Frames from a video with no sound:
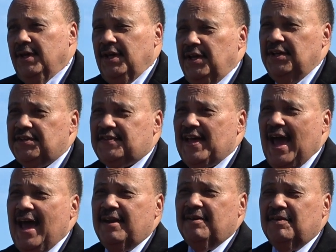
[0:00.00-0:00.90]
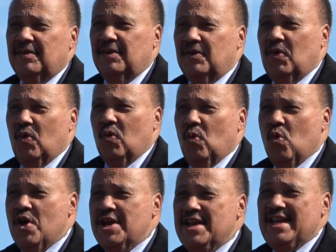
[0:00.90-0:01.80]
is that
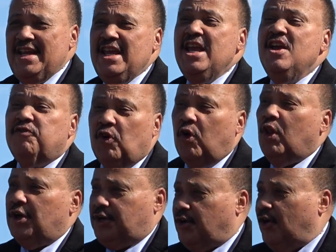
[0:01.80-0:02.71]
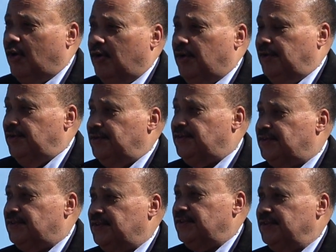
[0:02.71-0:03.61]
when evil
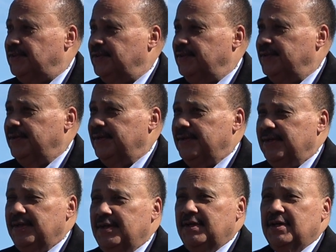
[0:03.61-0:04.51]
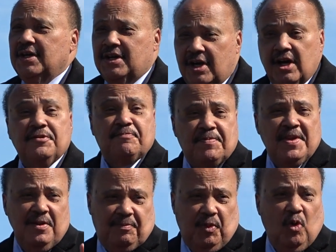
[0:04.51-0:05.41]
occurs, good
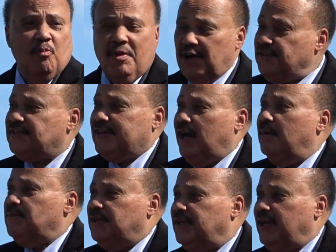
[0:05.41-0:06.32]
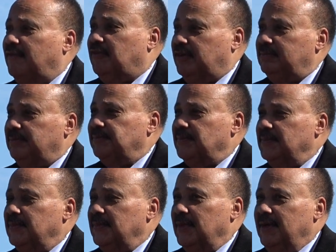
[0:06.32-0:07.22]
people must come together
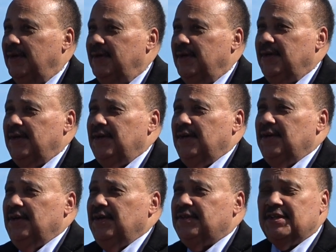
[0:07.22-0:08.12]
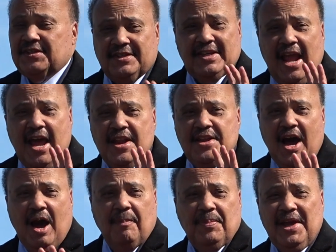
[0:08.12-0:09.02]
to stand
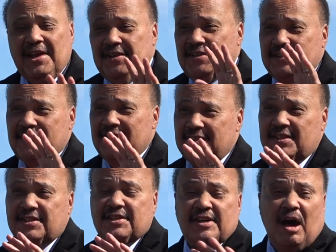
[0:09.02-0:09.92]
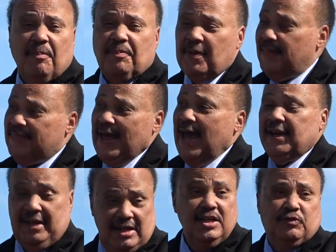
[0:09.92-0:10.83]
up and stomp
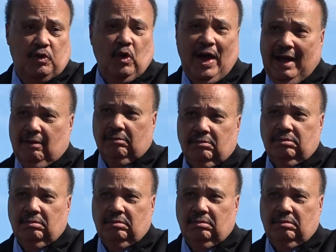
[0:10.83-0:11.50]
that evil out.